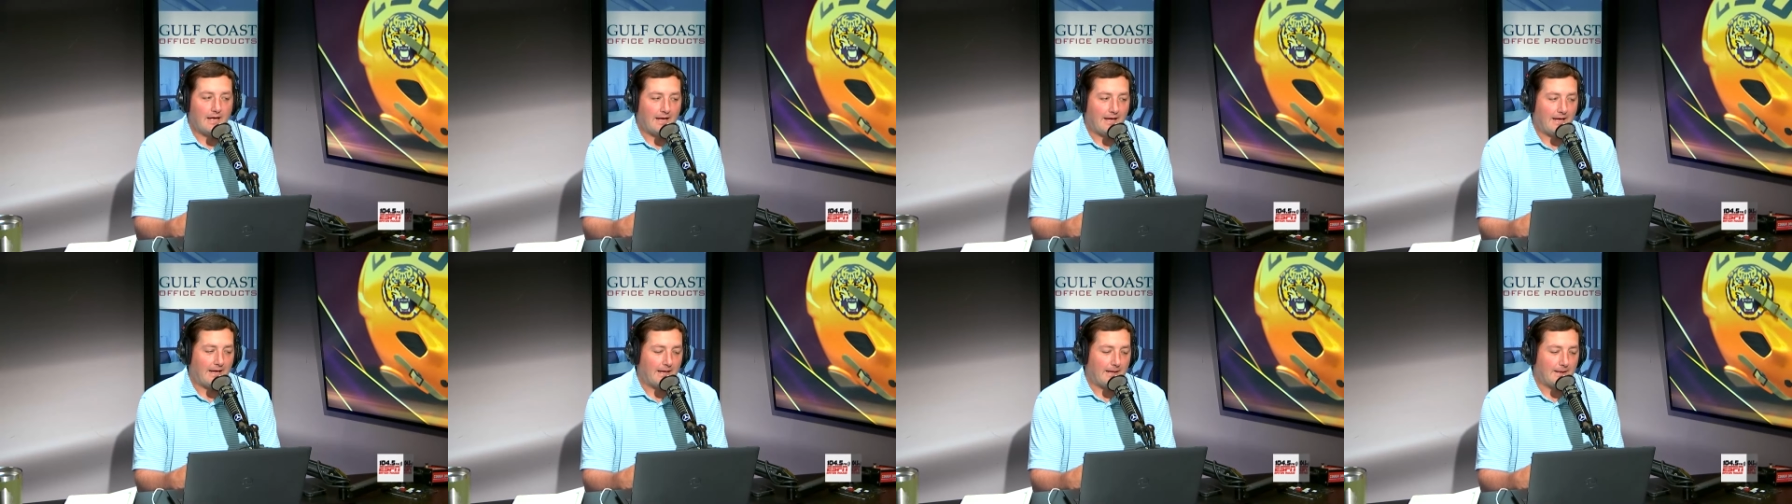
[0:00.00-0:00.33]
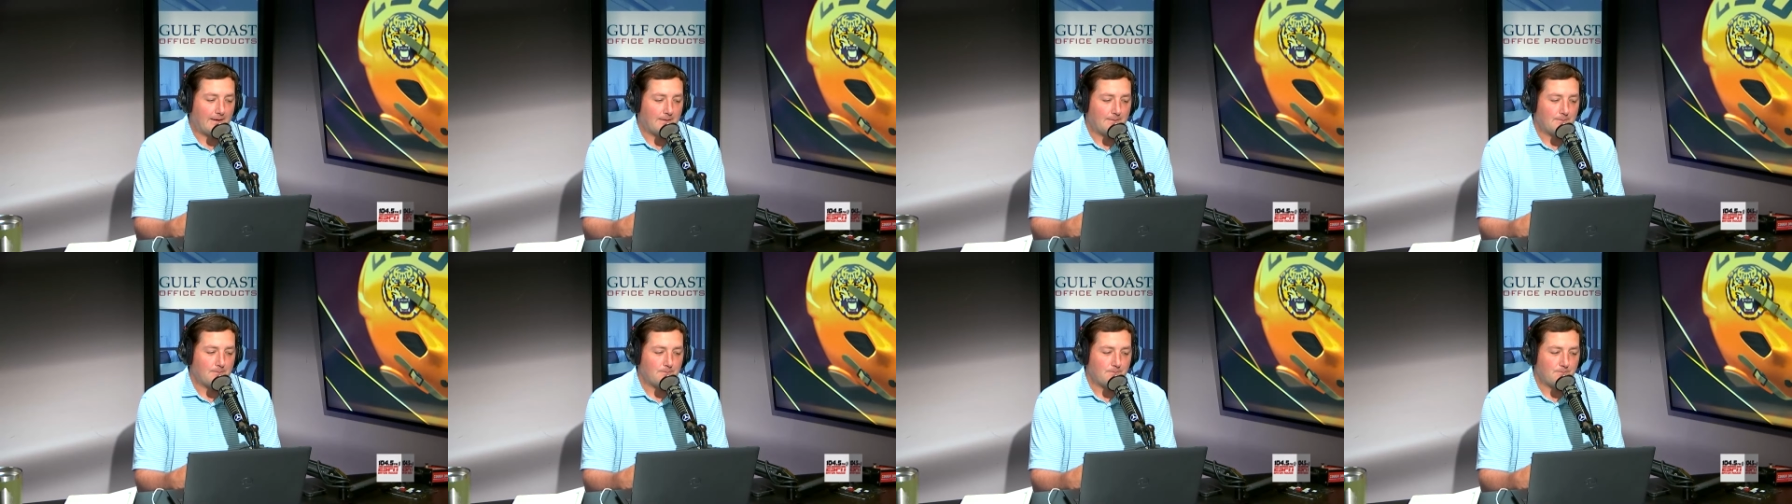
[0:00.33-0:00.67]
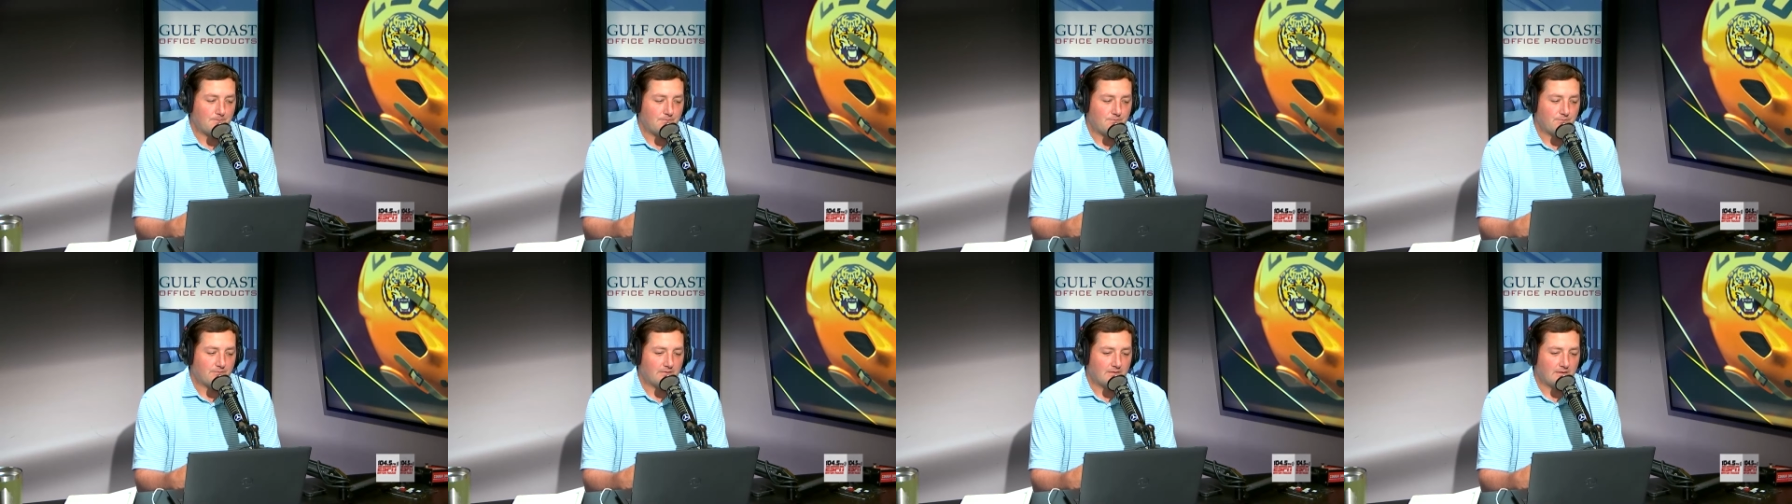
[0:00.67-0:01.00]
And
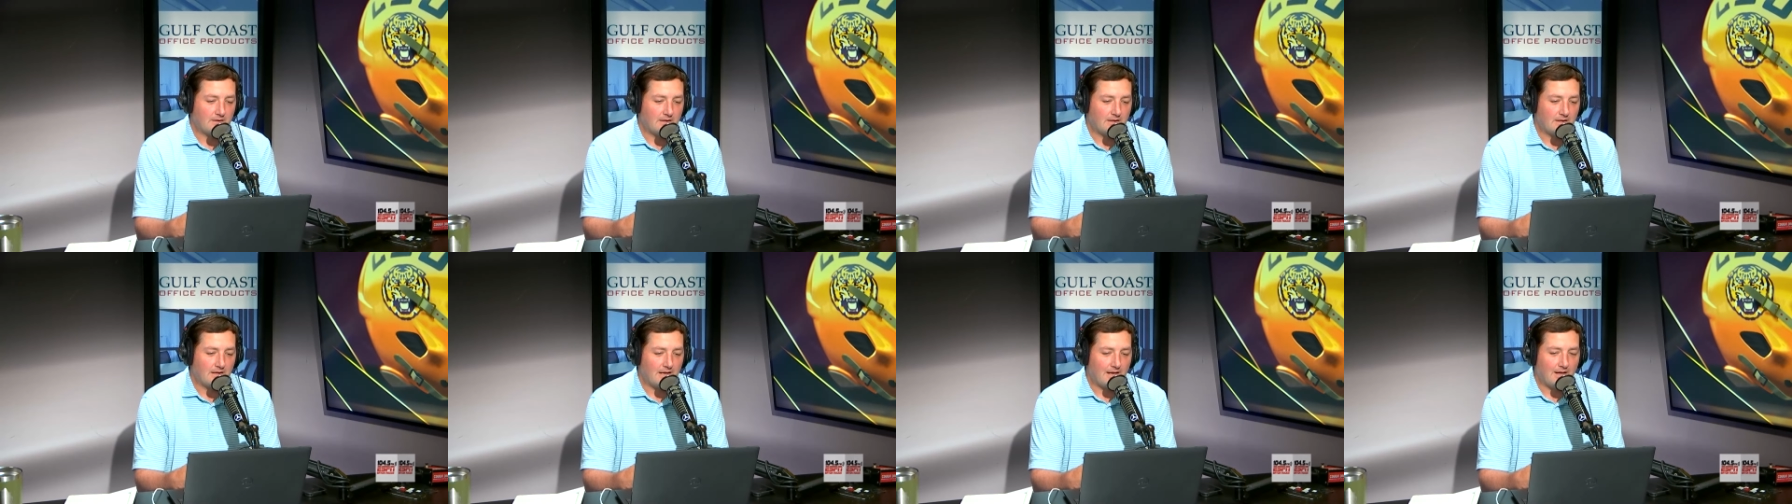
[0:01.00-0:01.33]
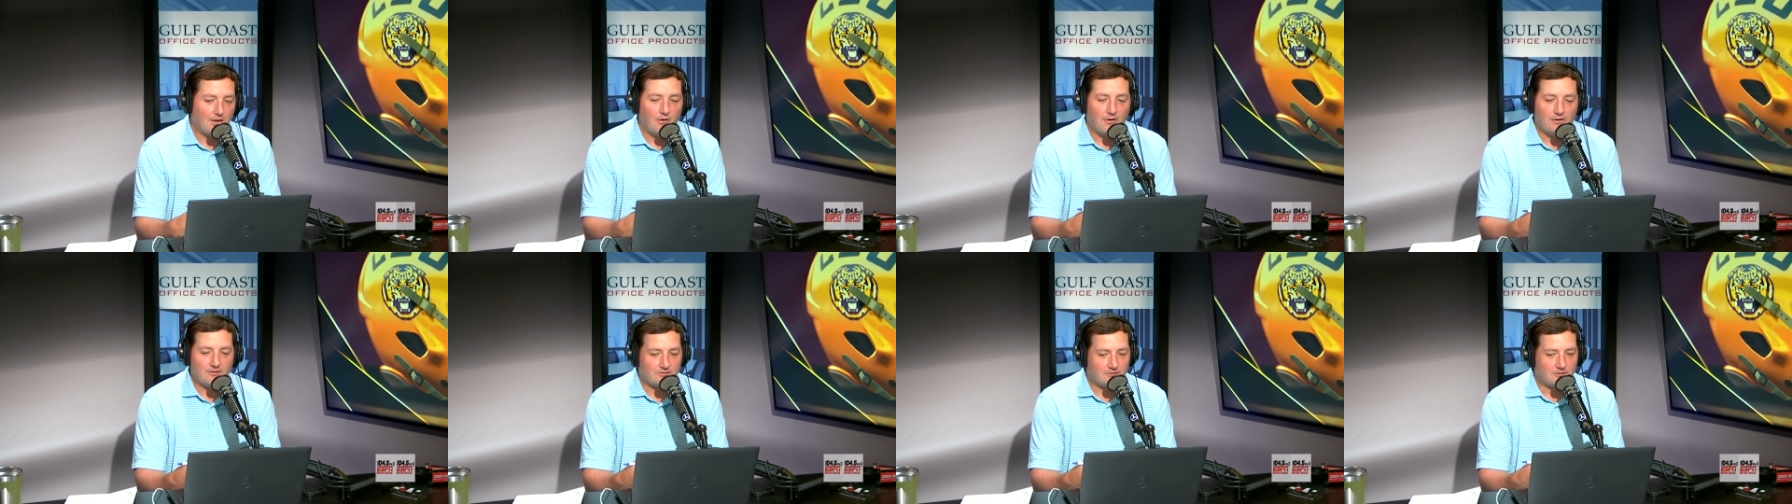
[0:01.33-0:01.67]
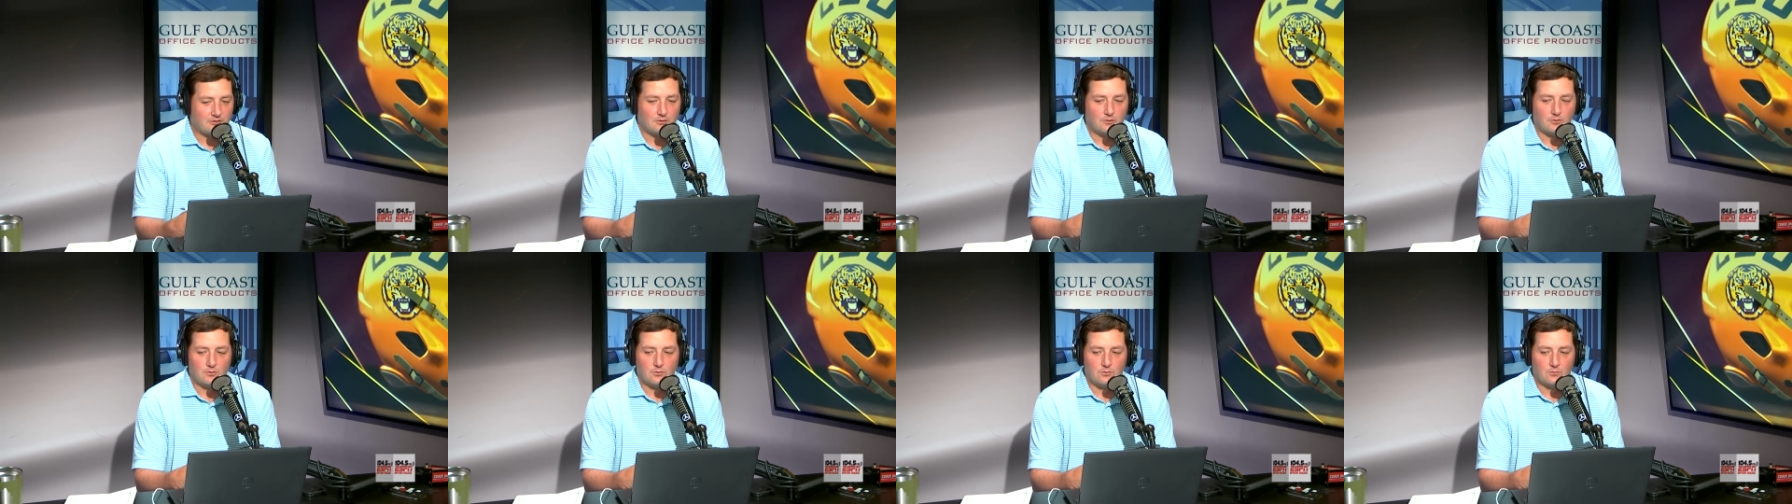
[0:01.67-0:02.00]

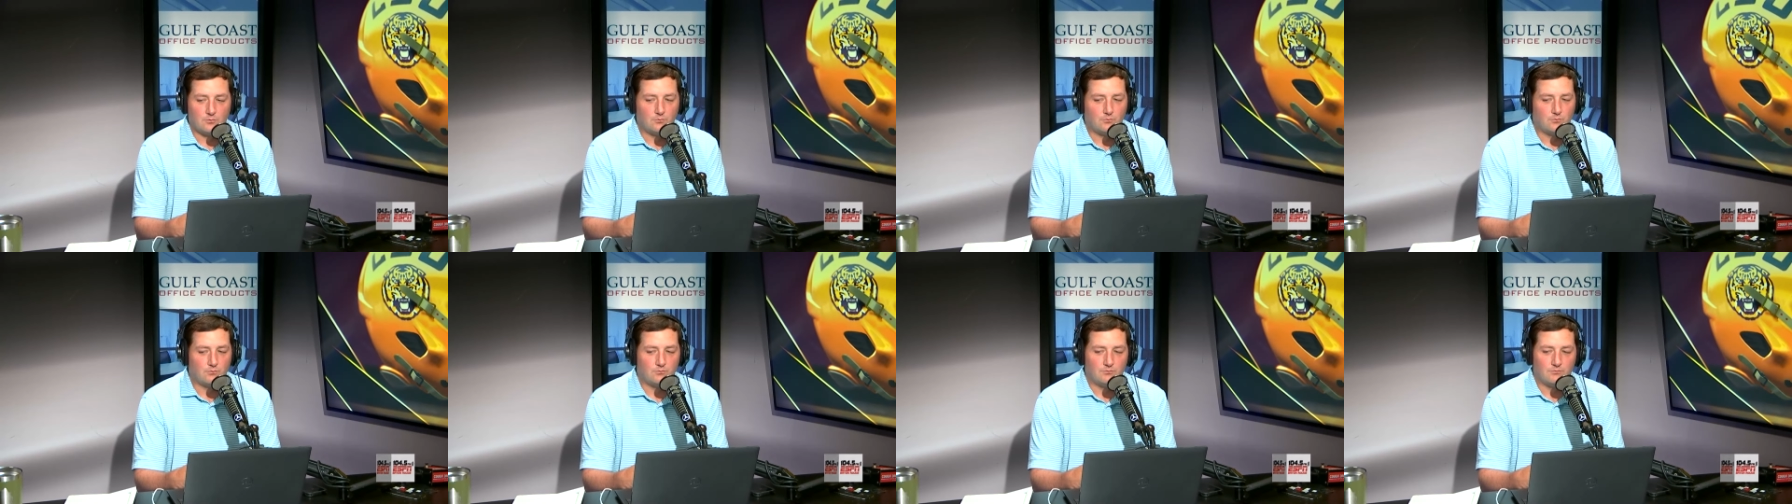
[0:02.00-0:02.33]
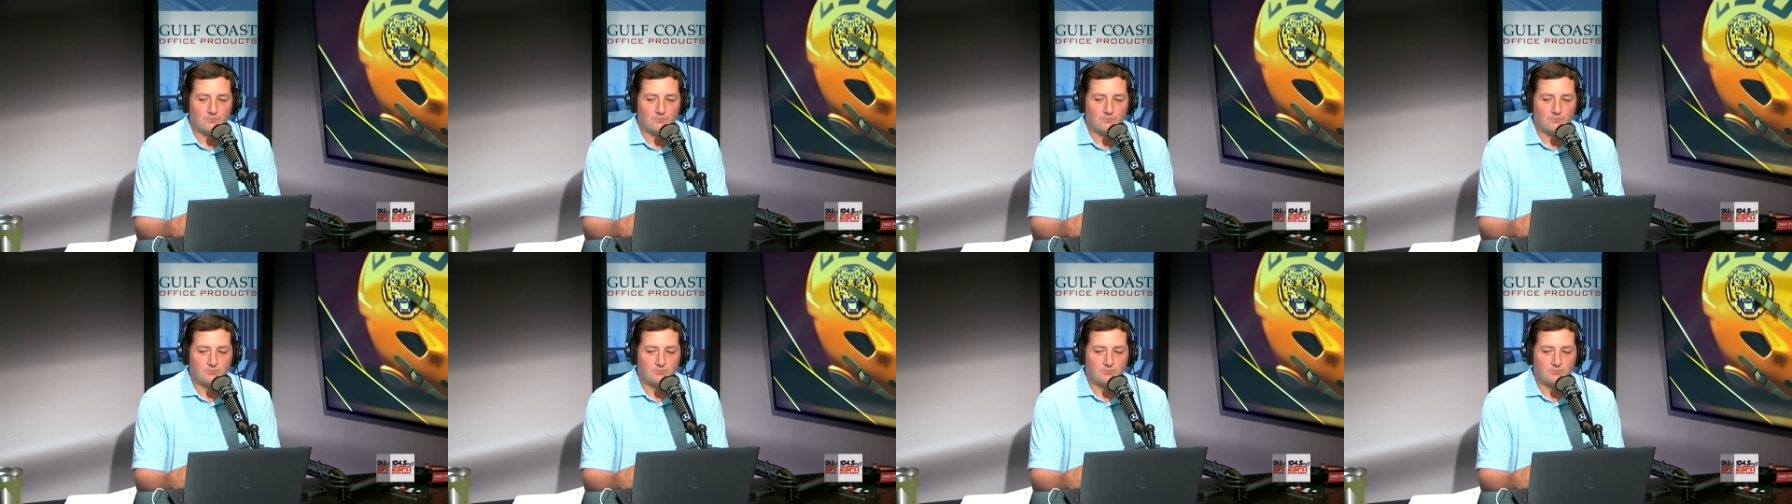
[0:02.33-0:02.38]
LSU